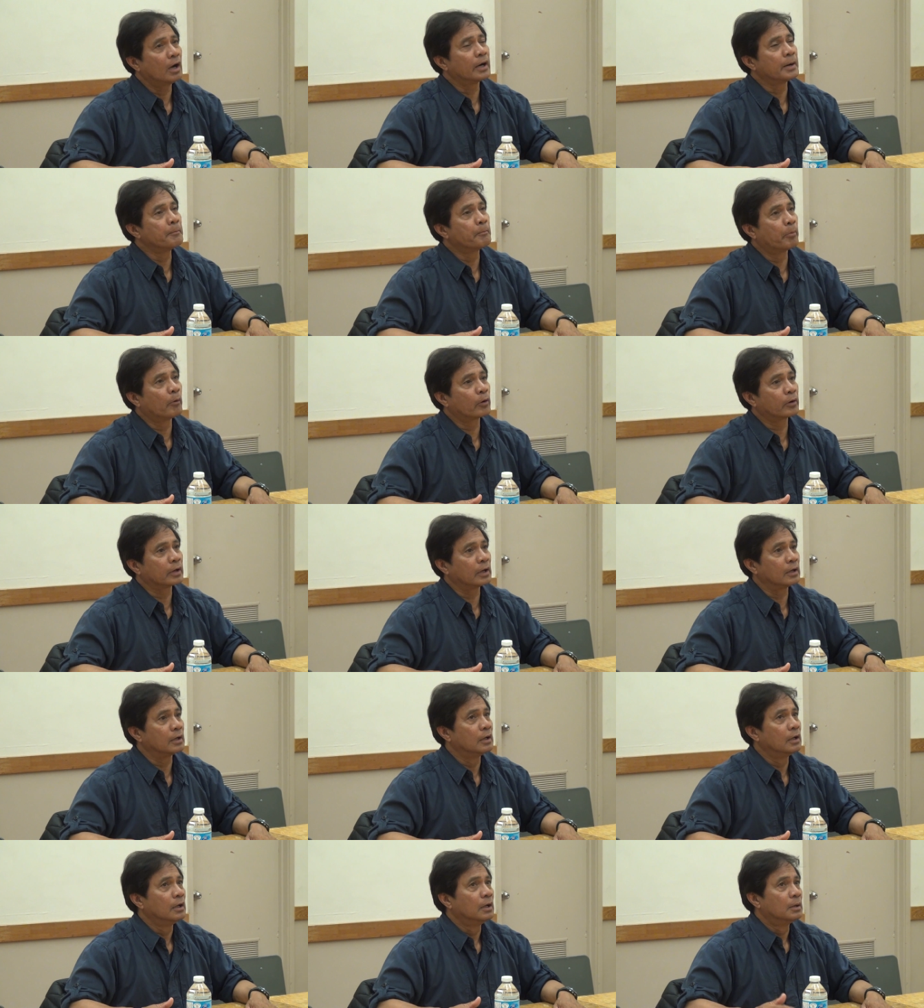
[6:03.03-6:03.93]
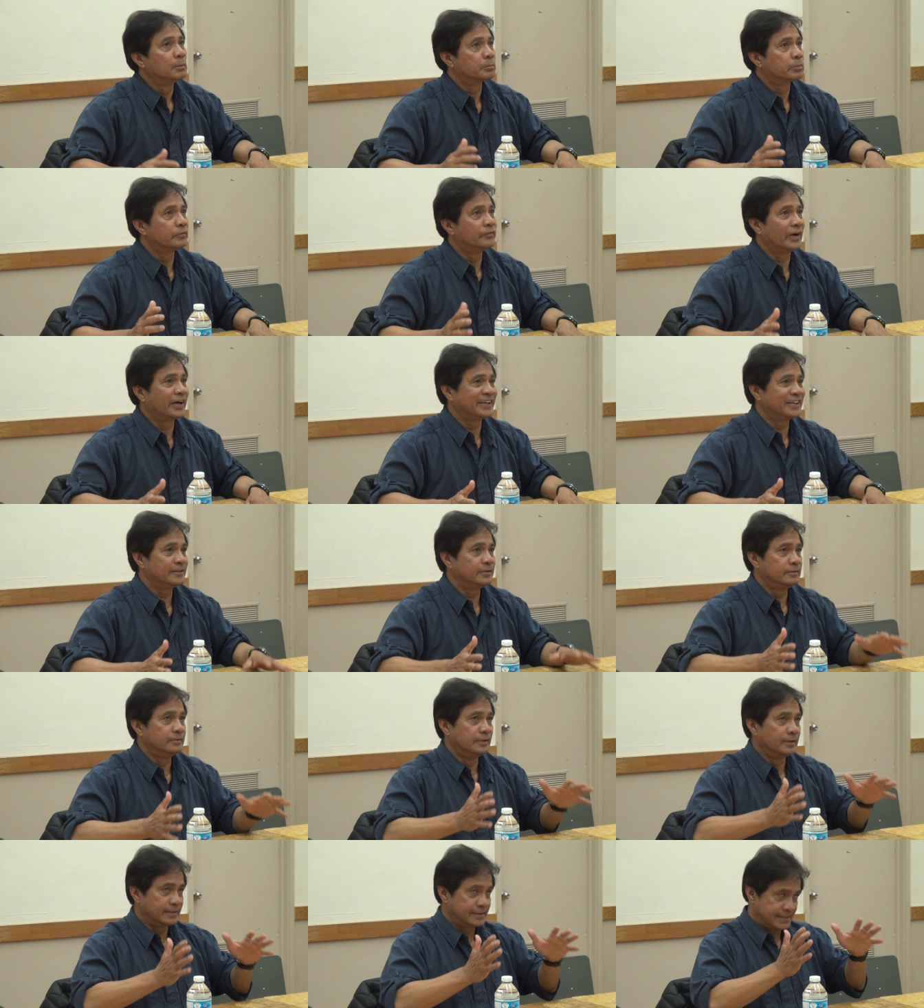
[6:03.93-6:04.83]
are important,
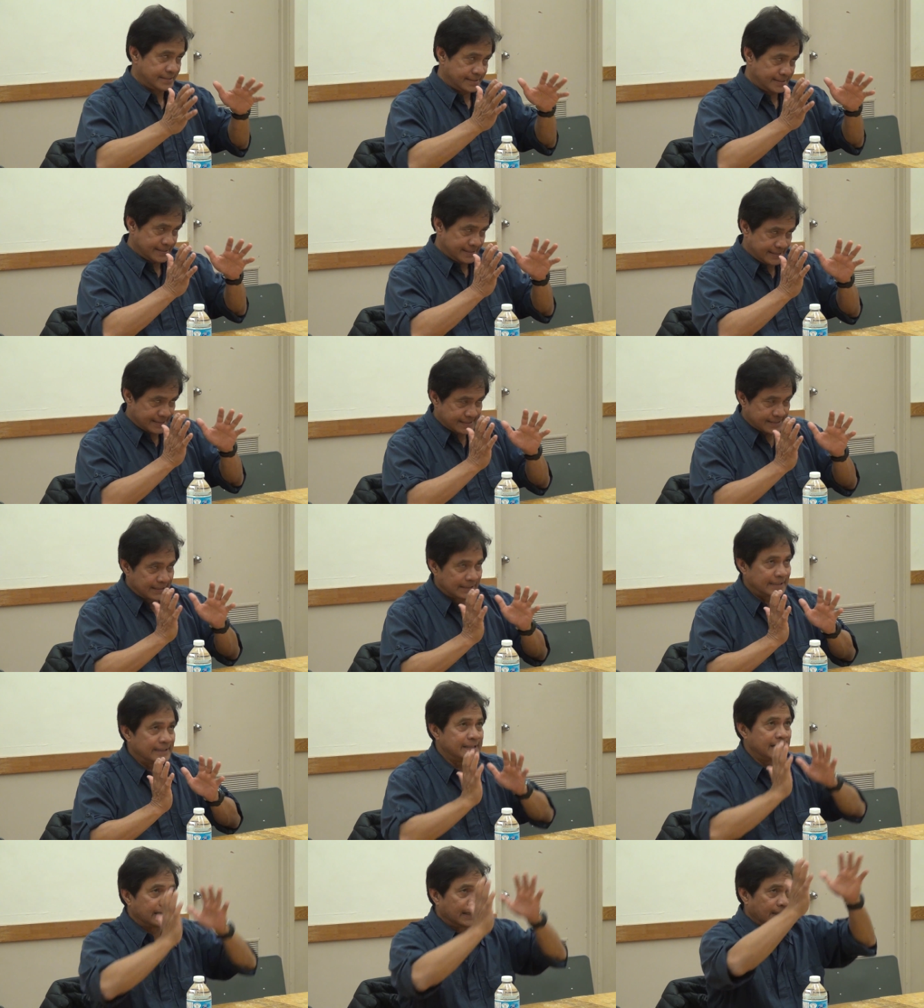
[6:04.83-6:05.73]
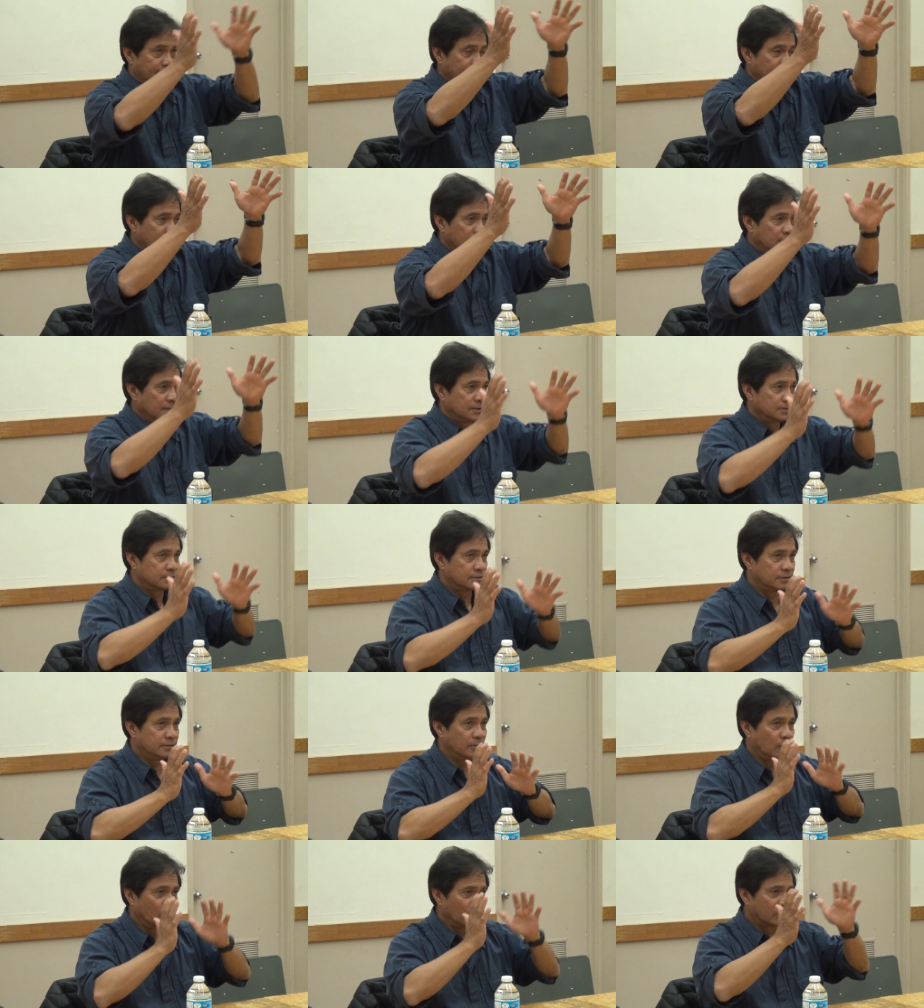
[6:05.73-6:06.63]
provided is leading to
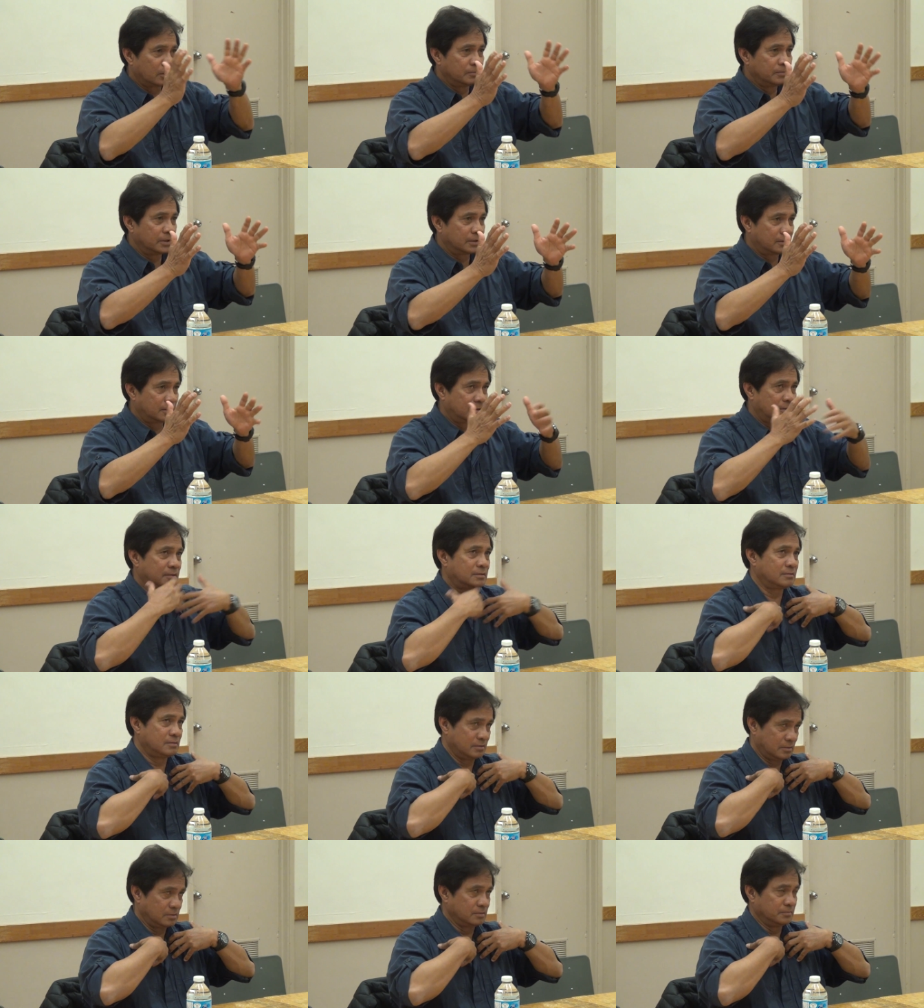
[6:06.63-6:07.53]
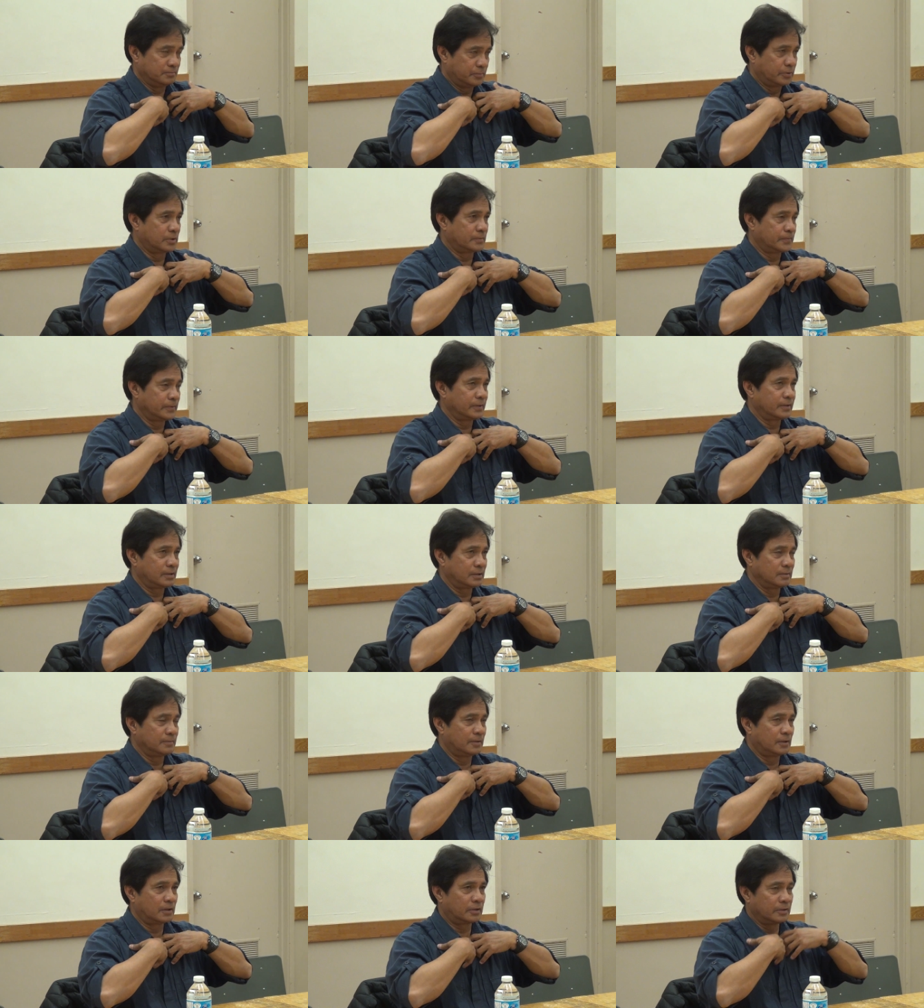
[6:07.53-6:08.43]
the ultimate purpose
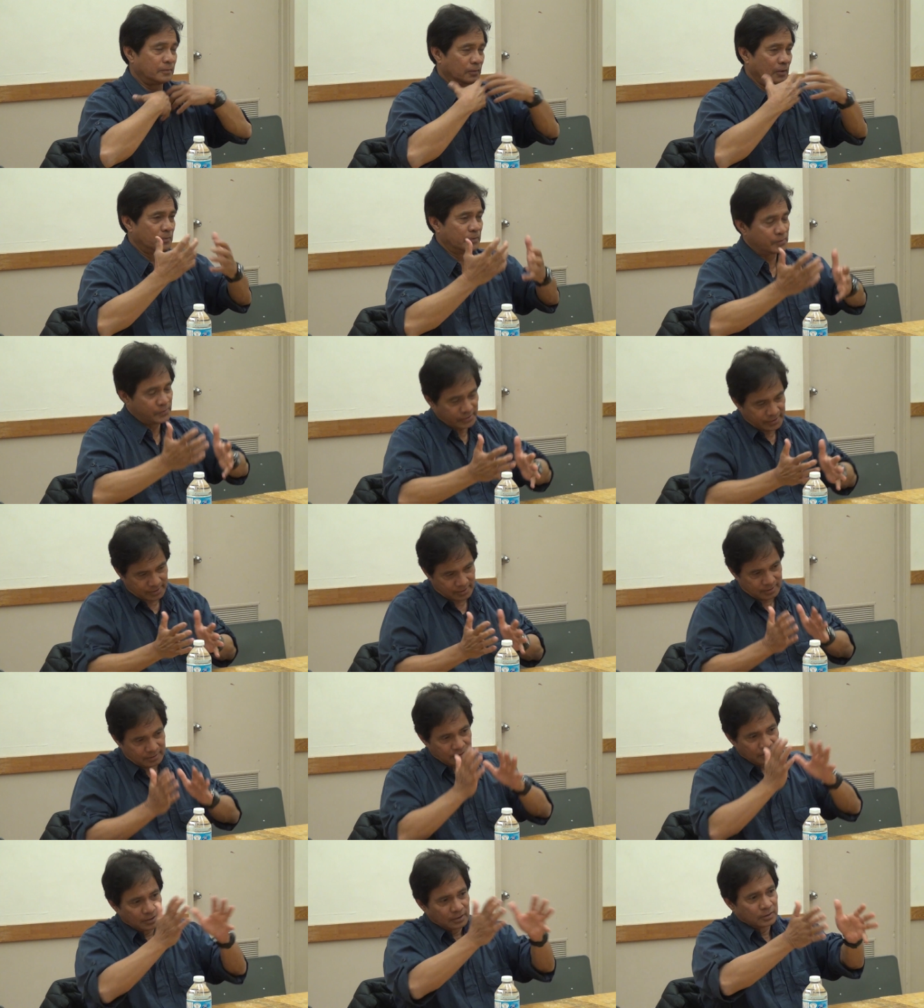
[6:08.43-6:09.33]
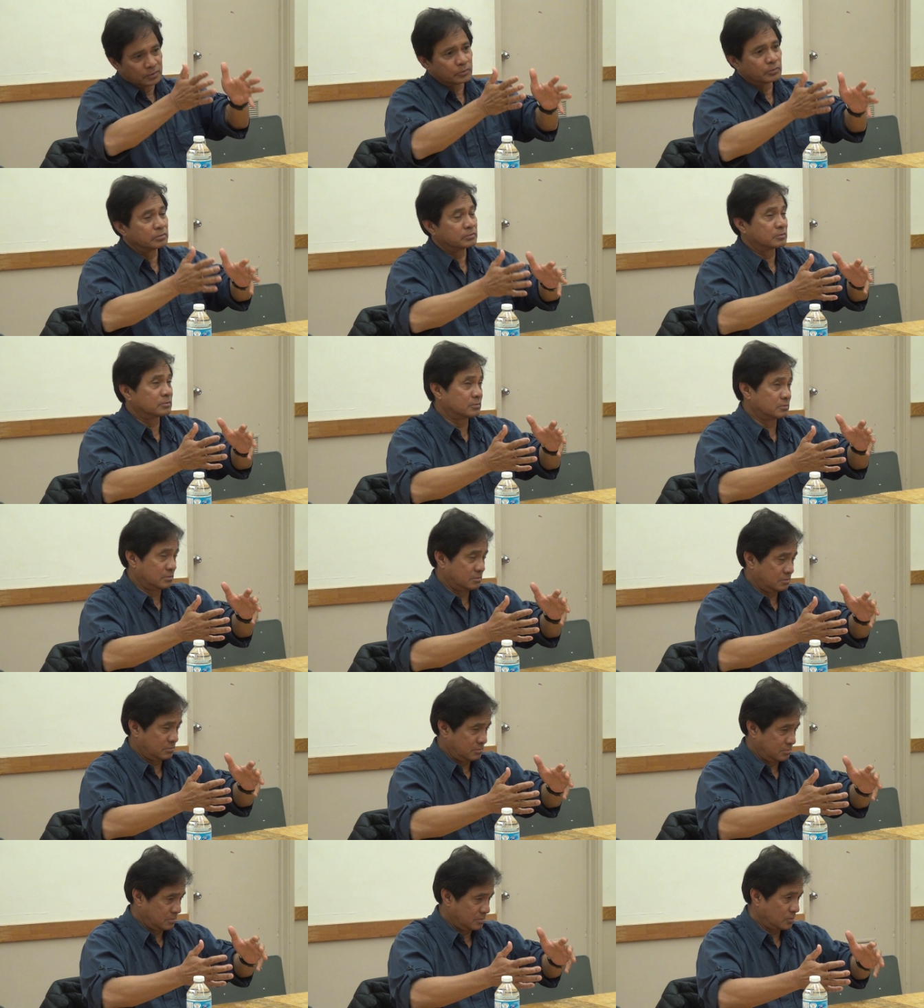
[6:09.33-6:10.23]
of our diplomacy is,
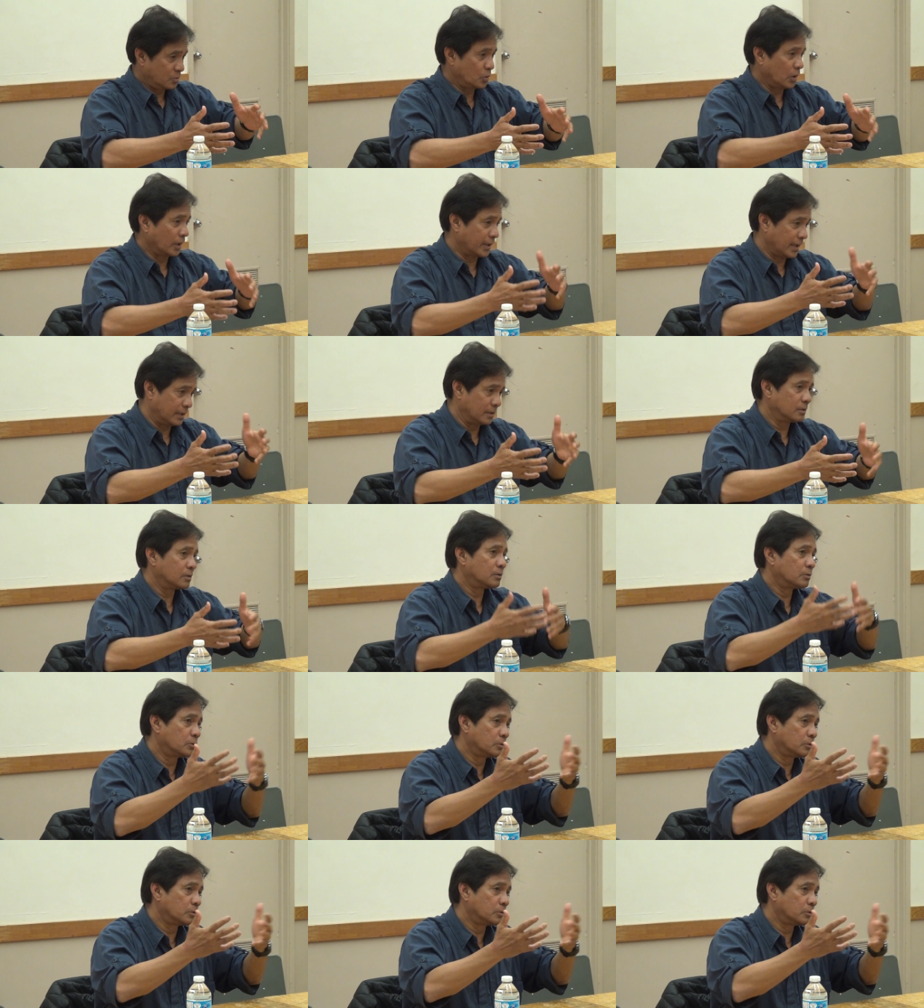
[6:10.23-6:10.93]
to, again,